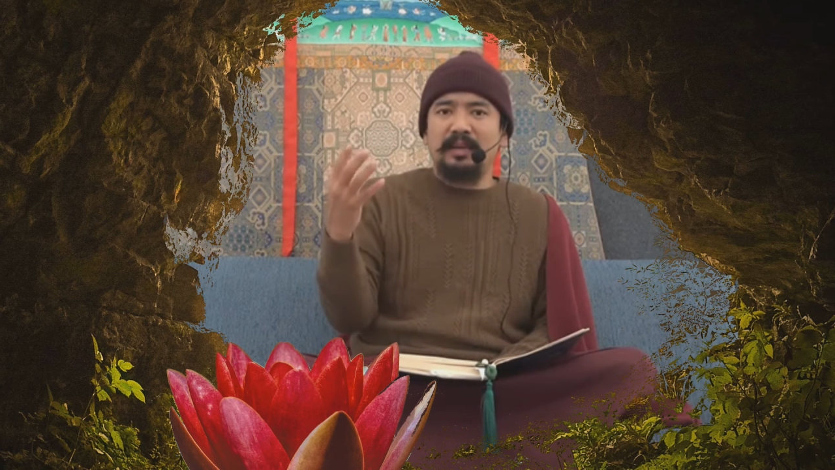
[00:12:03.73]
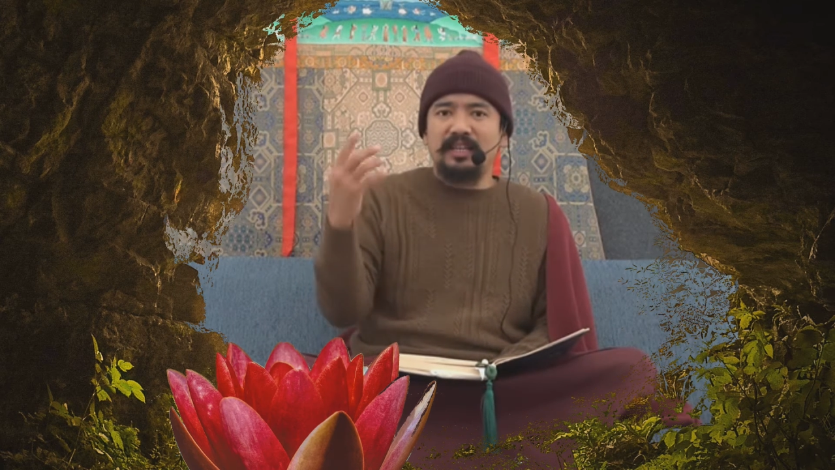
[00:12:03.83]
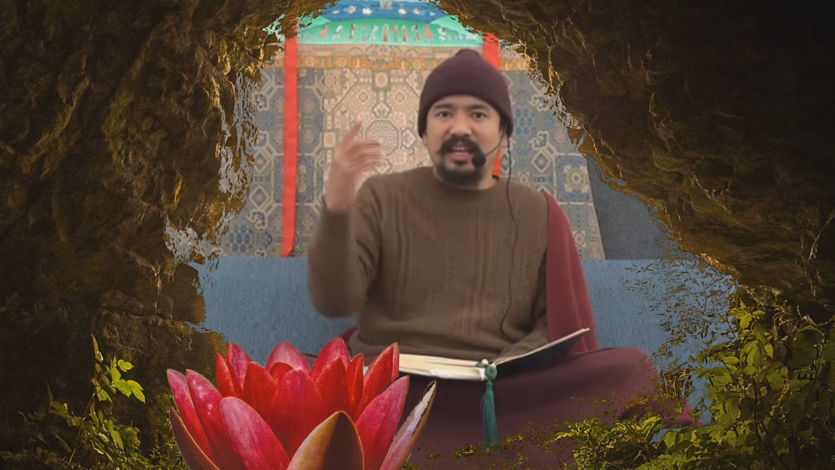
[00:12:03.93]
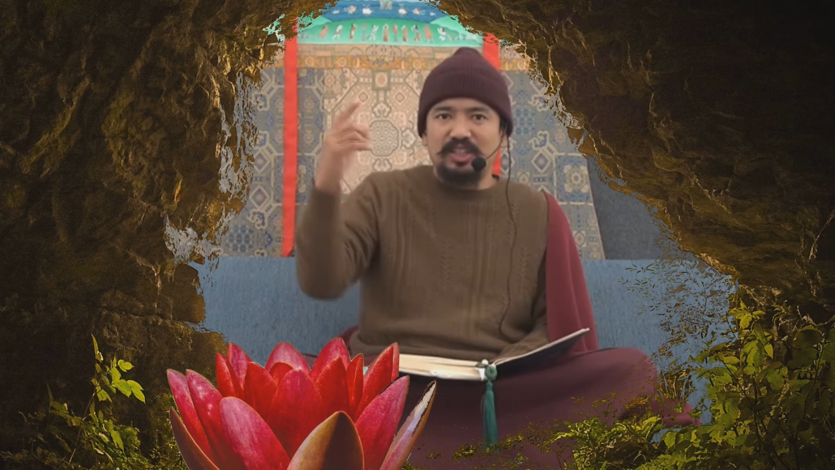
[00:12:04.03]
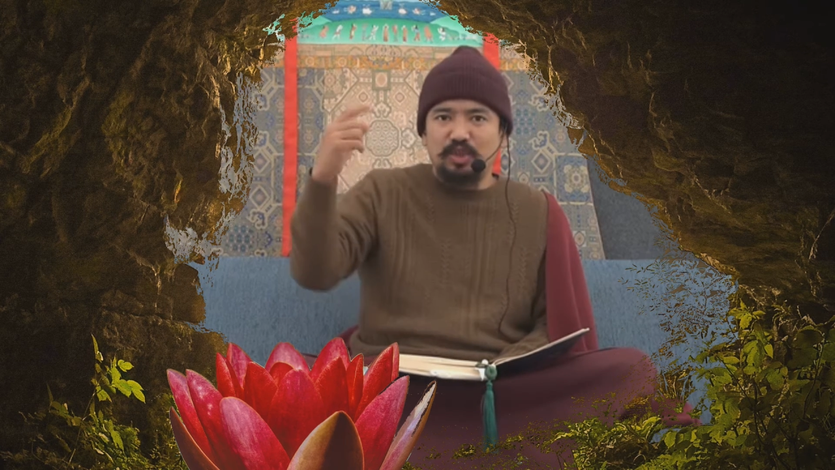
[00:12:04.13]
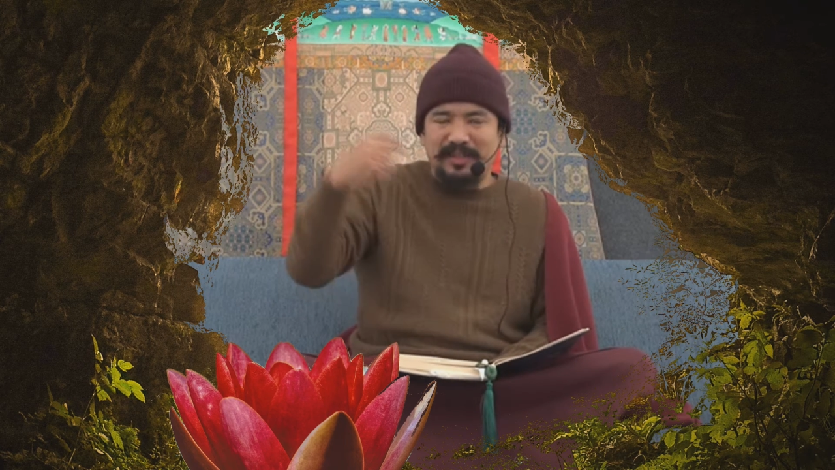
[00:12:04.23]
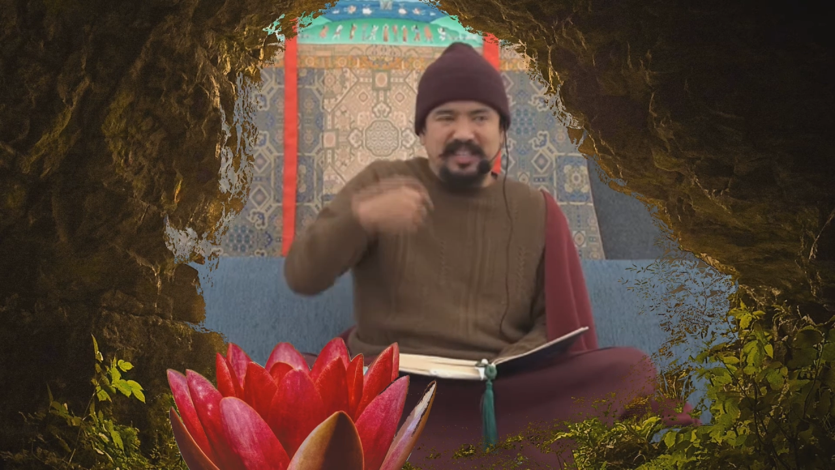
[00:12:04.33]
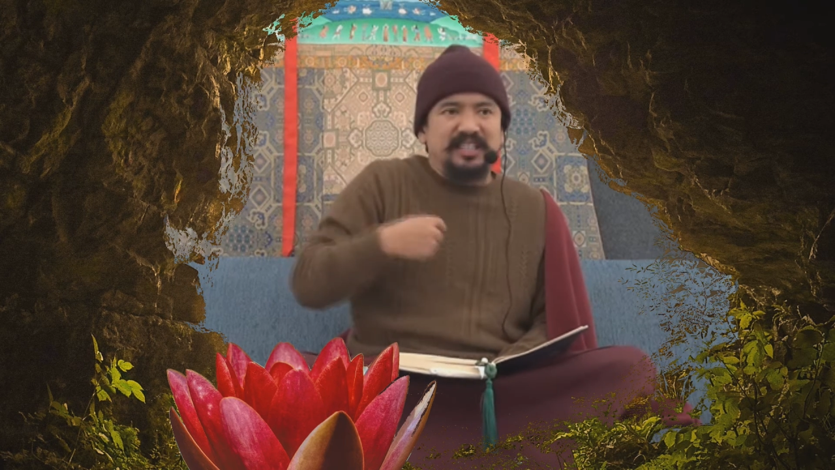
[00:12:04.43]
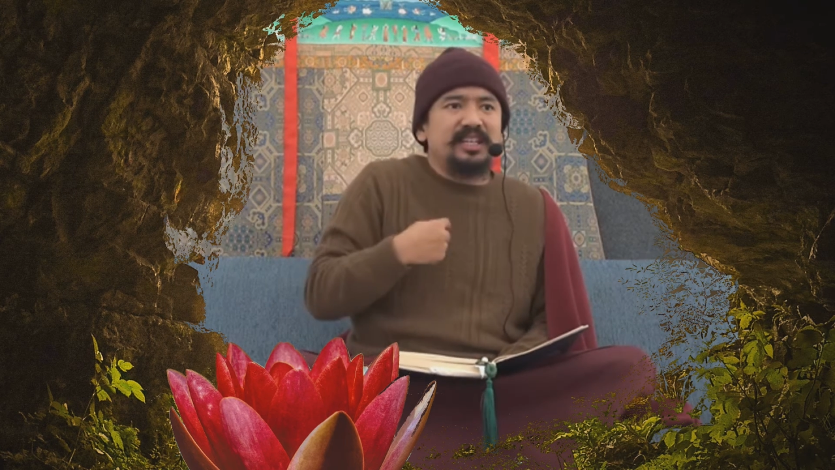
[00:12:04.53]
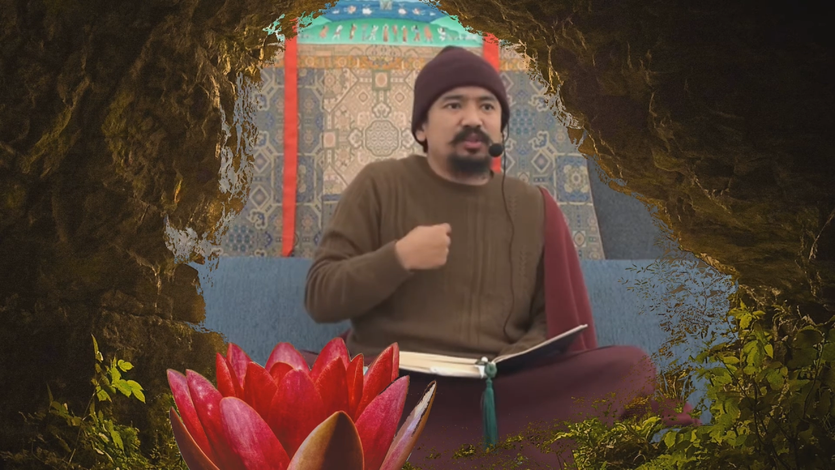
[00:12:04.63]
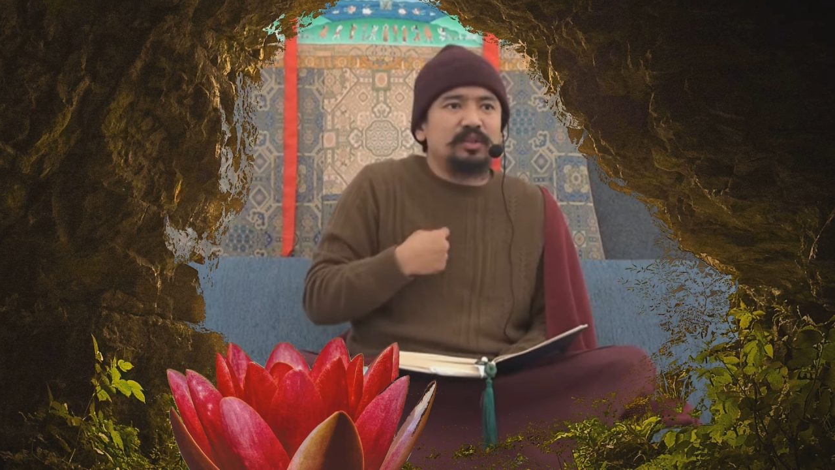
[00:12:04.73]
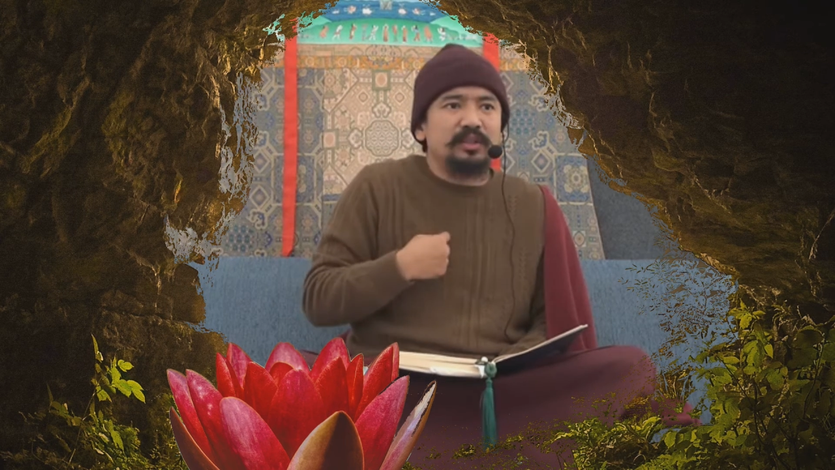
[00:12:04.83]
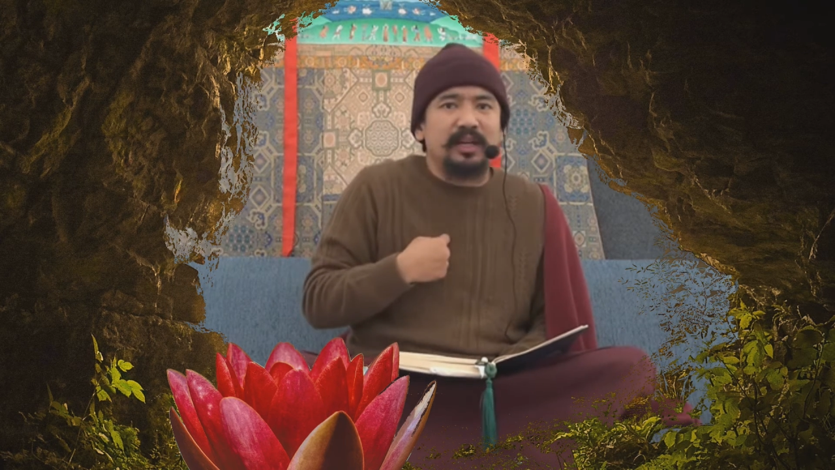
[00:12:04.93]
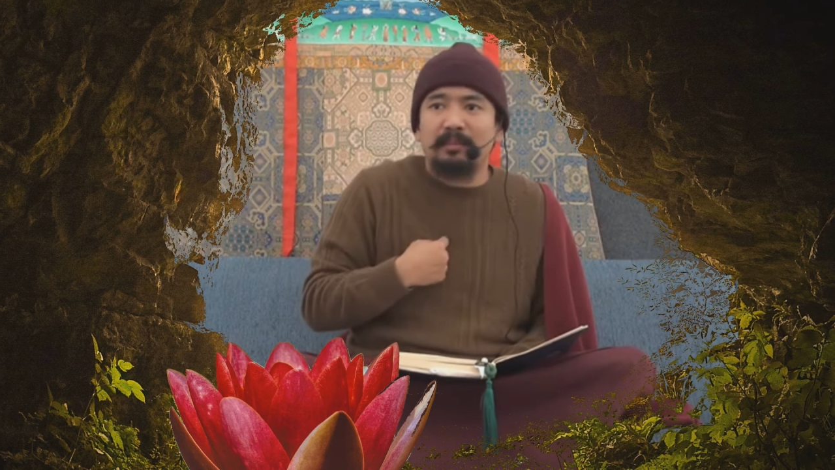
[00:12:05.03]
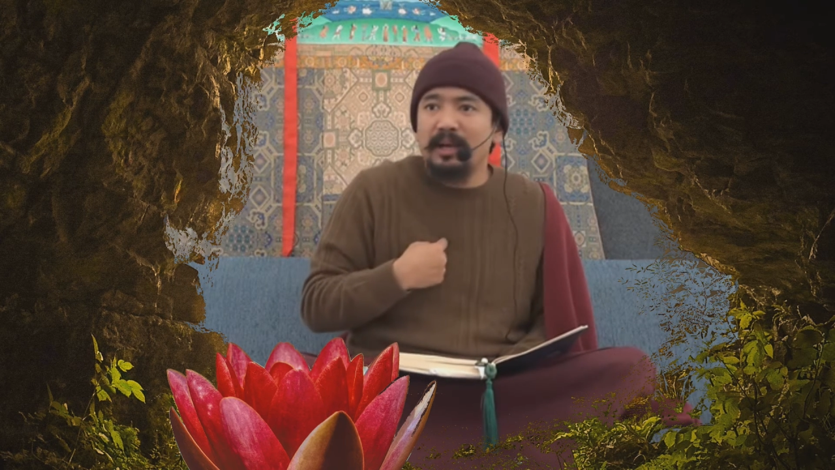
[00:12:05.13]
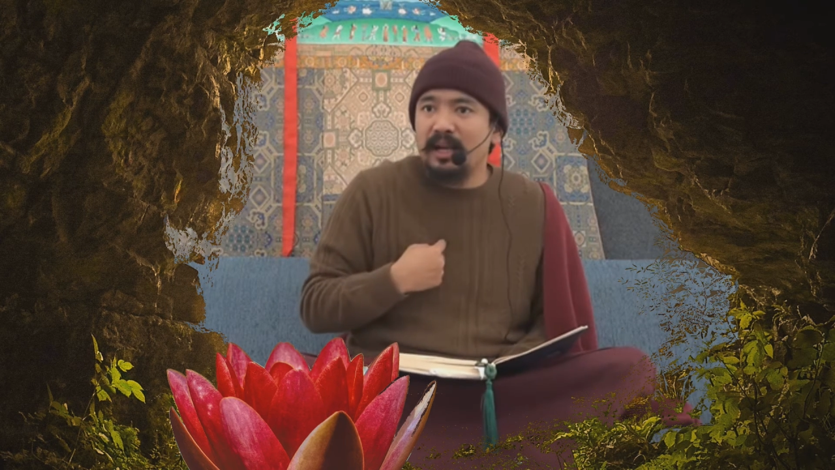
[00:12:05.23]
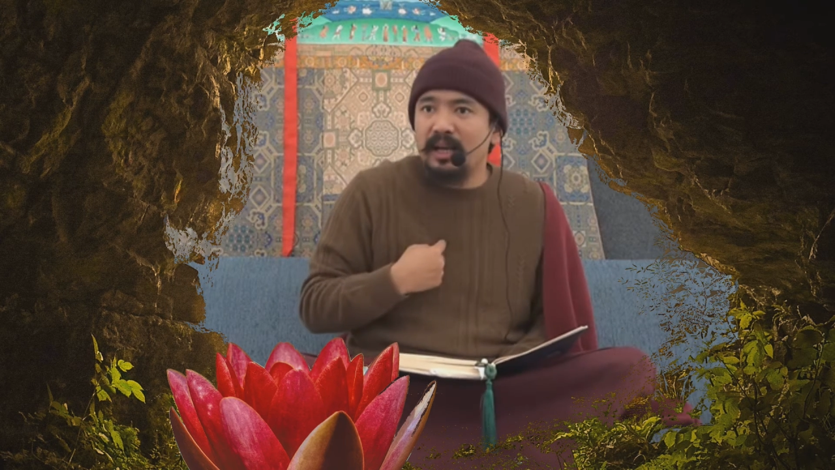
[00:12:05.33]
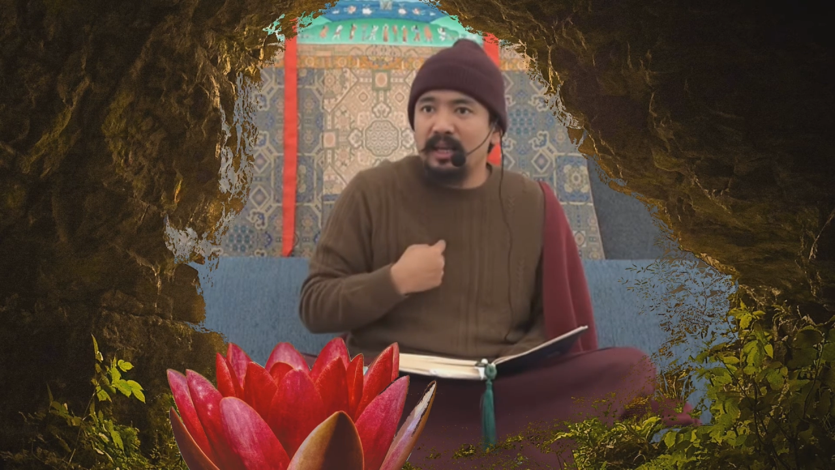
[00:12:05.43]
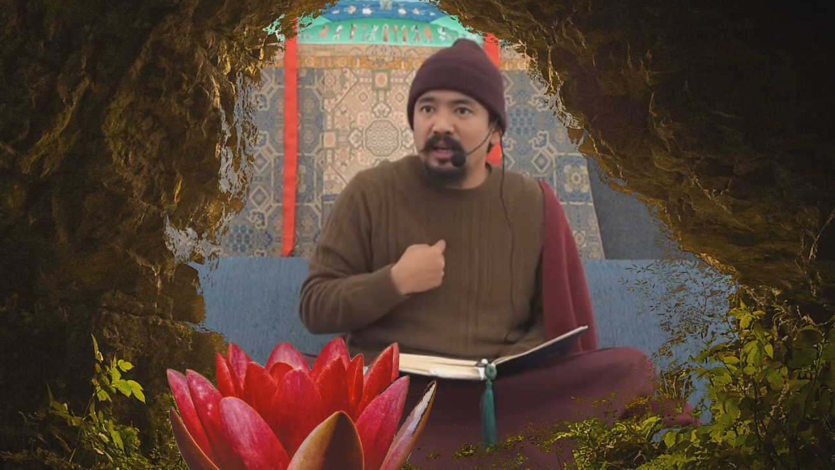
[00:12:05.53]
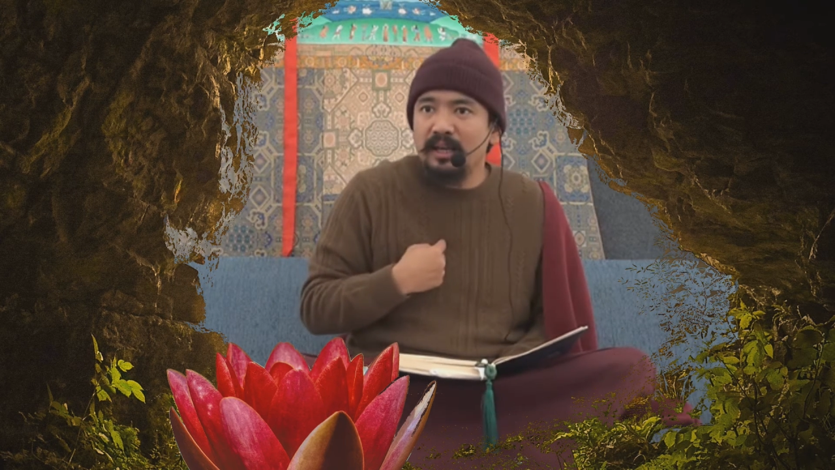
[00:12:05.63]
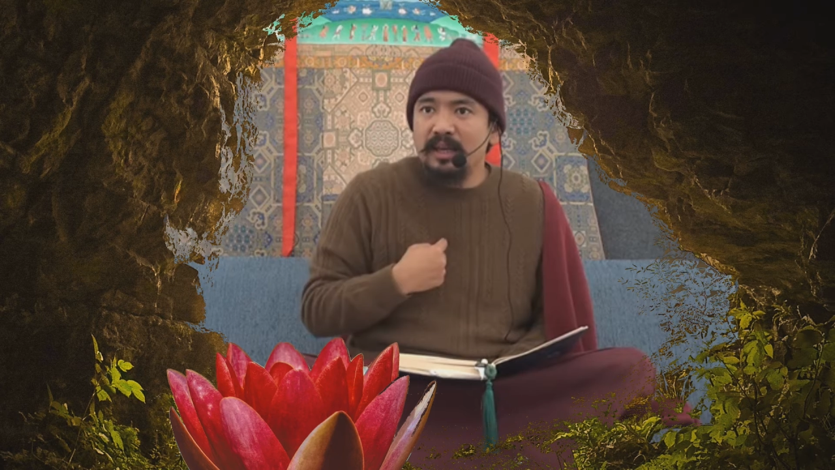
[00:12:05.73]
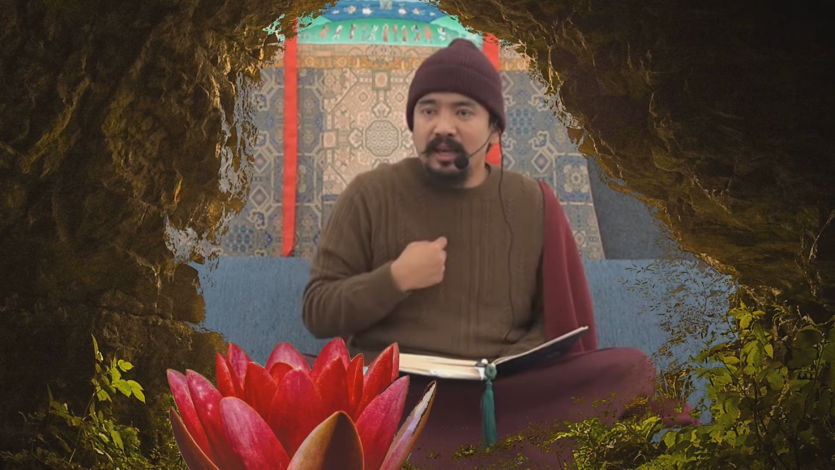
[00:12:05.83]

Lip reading: it has to be connected to the Dharmakaya,